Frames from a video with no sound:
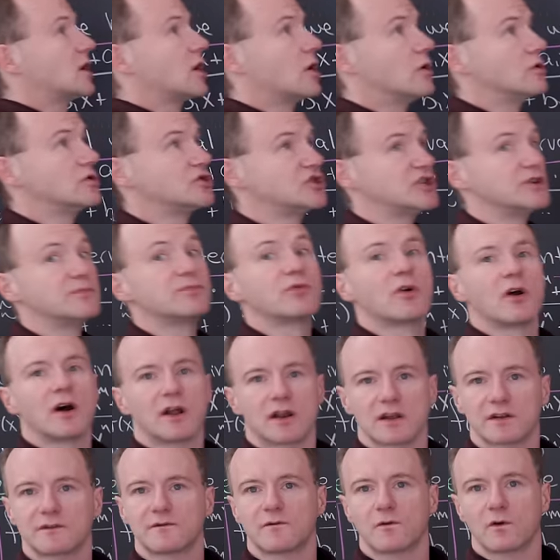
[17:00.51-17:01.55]
Cauchy
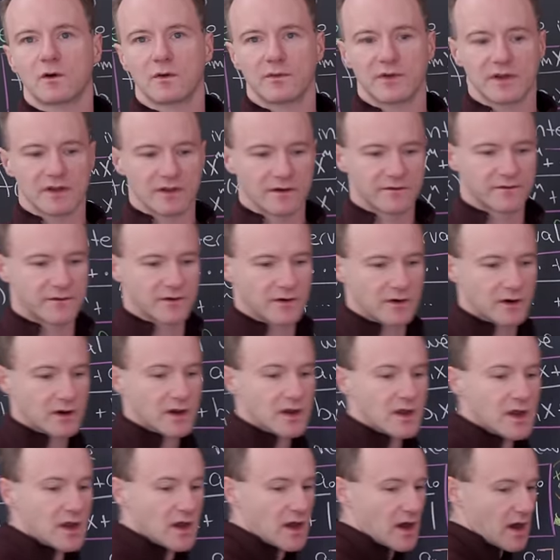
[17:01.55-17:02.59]
product formula for
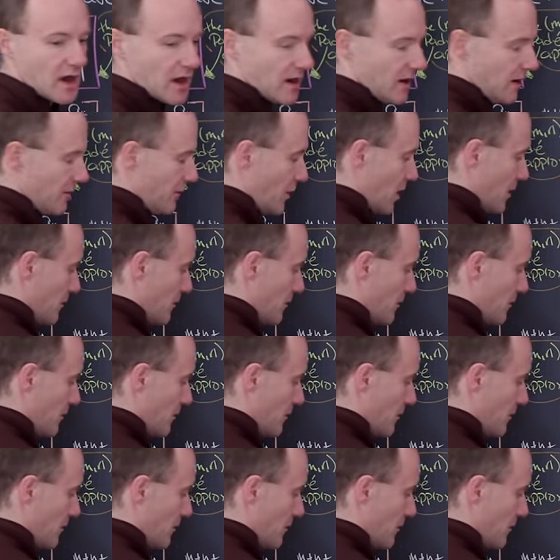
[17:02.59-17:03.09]
um,